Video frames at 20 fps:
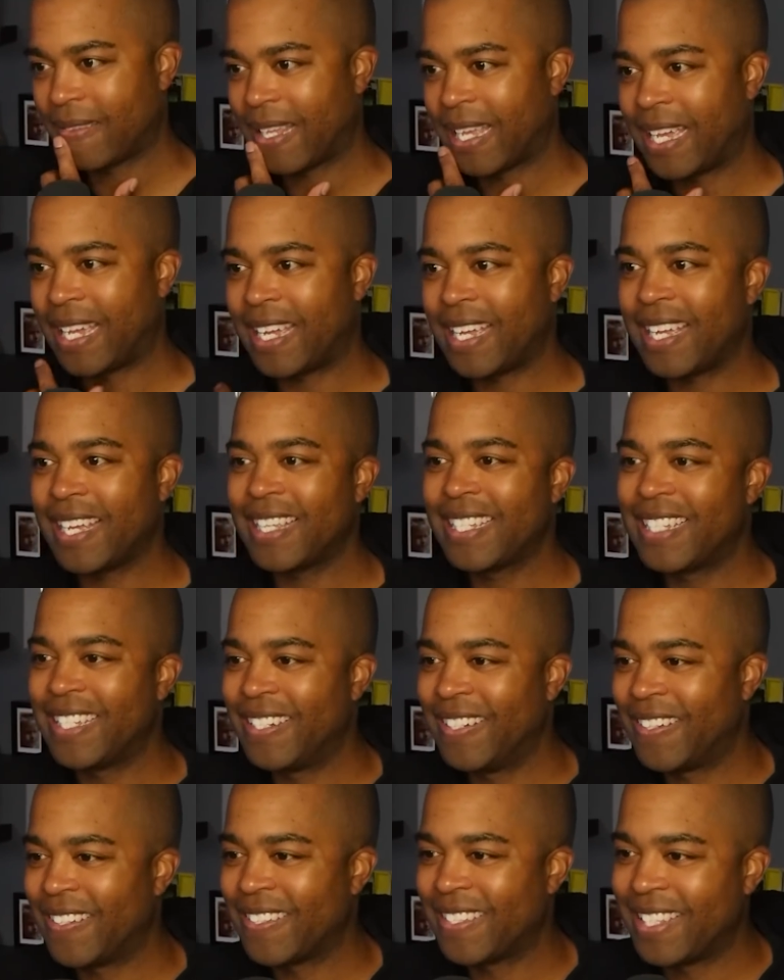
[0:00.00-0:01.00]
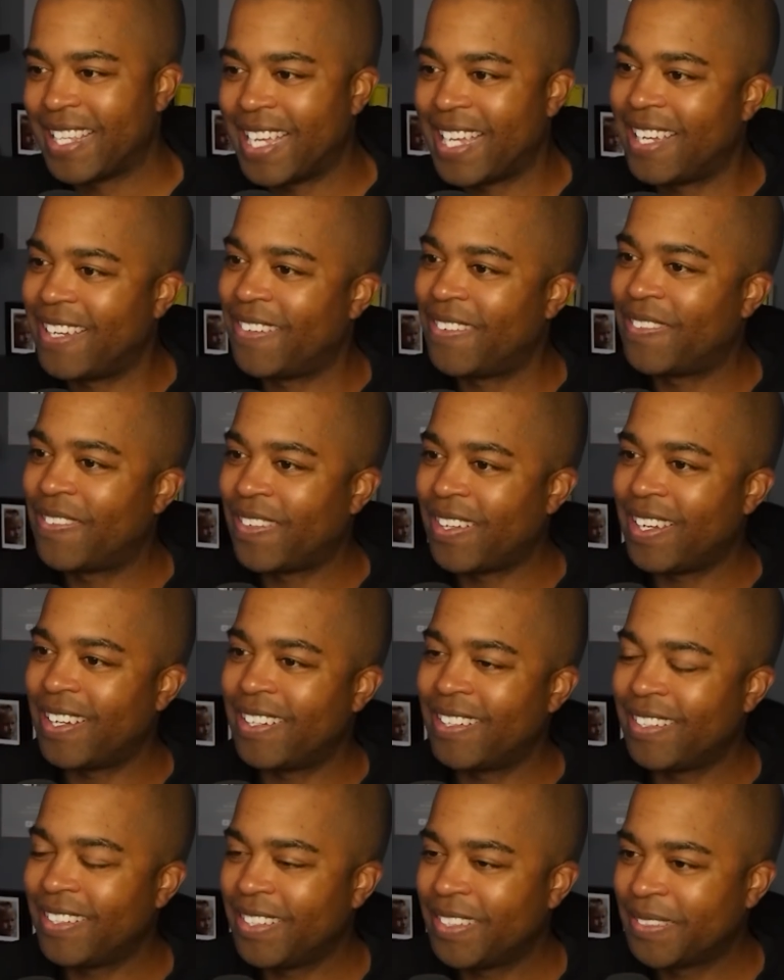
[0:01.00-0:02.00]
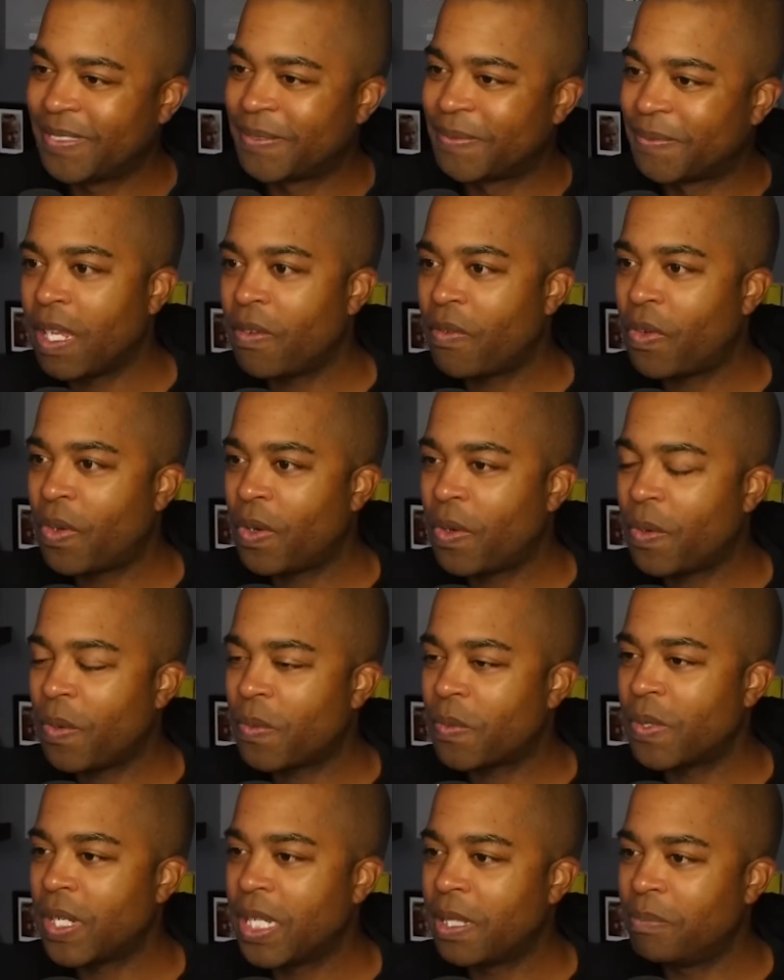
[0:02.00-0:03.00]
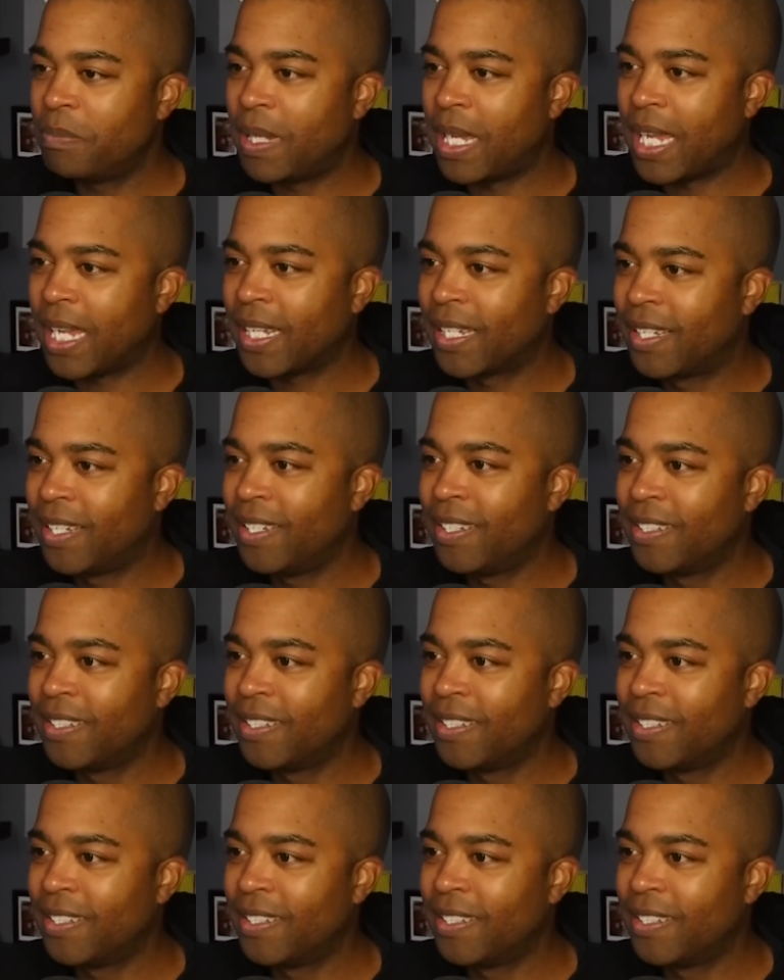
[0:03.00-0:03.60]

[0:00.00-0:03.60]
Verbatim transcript: Ah, she knows now, finally. Give her her ring back.